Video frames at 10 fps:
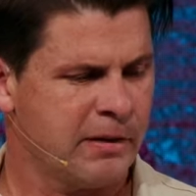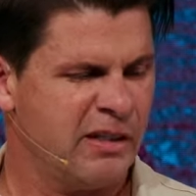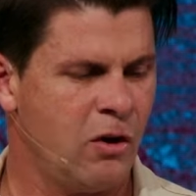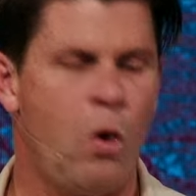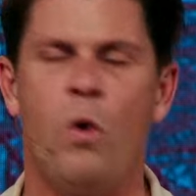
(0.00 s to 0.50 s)

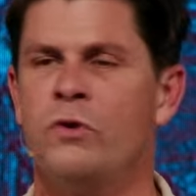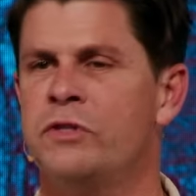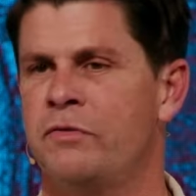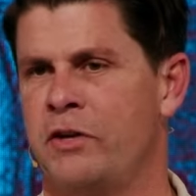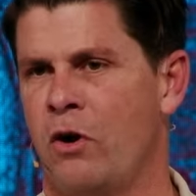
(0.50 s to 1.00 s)
The horns
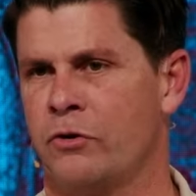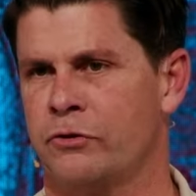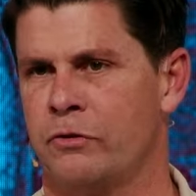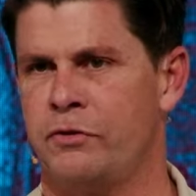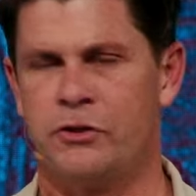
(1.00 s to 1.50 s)
of the
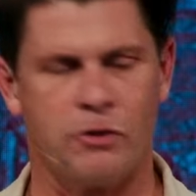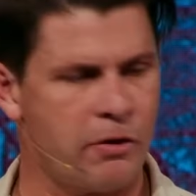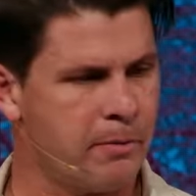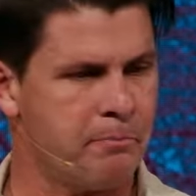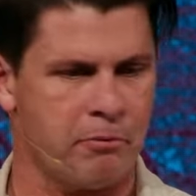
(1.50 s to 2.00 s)
altar. If you saw
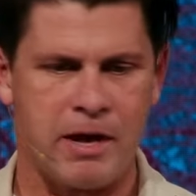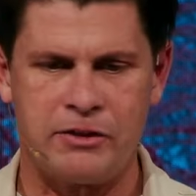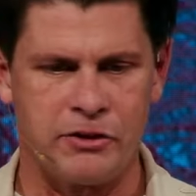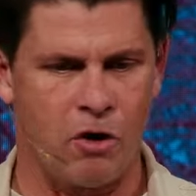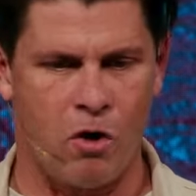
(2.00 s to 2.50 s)
the
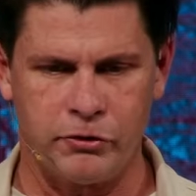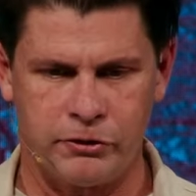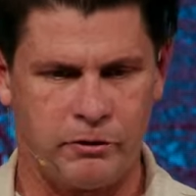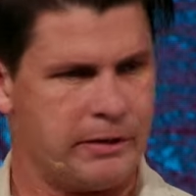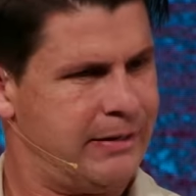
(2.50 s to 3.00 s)
brazen
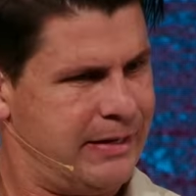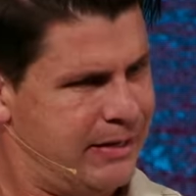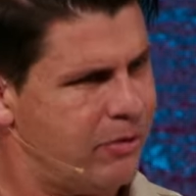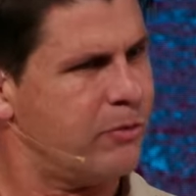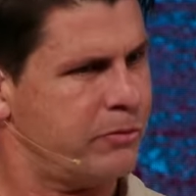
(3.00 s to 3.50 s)
altar,
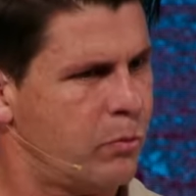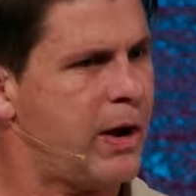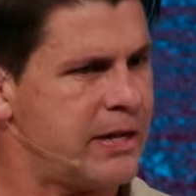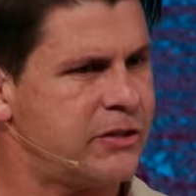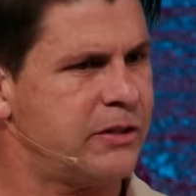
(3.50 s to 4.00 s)
the
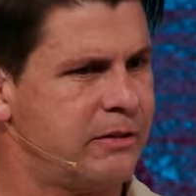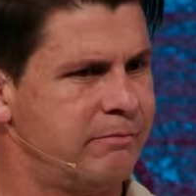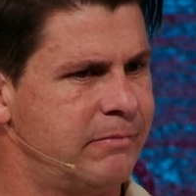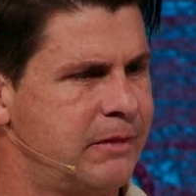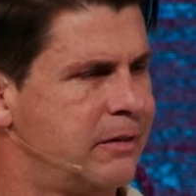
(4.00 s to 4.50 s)
way it's
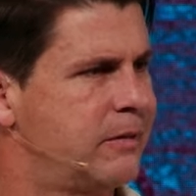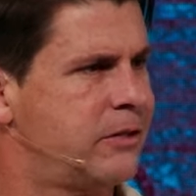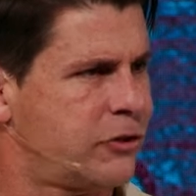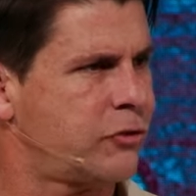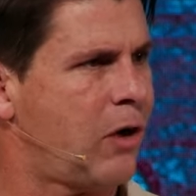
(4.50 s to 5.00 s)

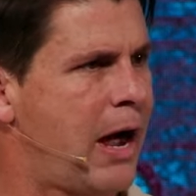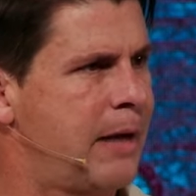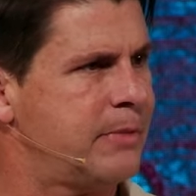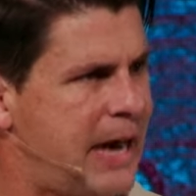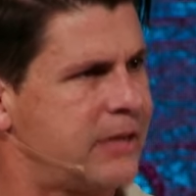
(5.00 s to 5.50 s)

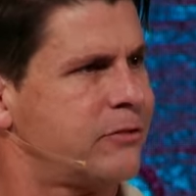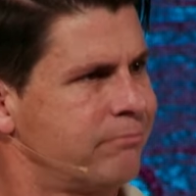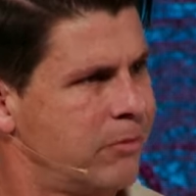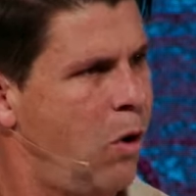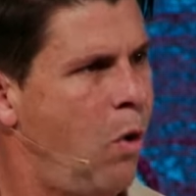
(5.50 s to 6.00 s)
described, it has
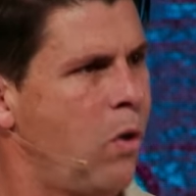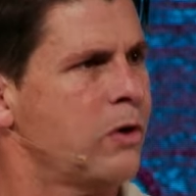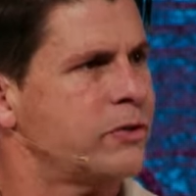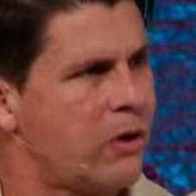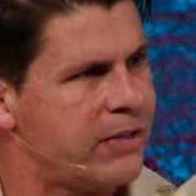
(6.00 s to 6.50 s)

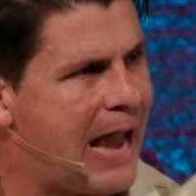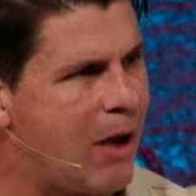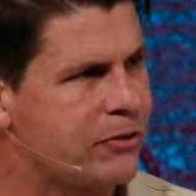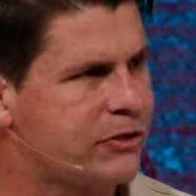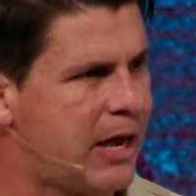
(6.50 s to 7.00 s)
horns on the
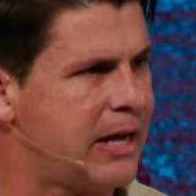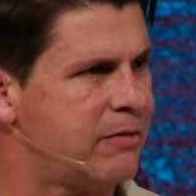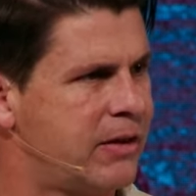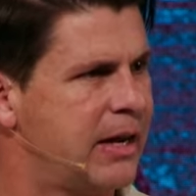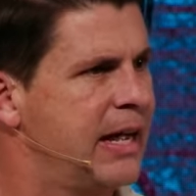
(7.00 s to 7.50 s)
outside
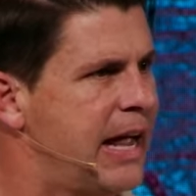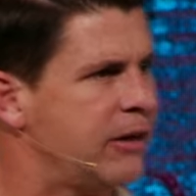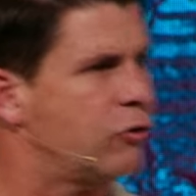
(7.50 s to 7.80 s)
of it. And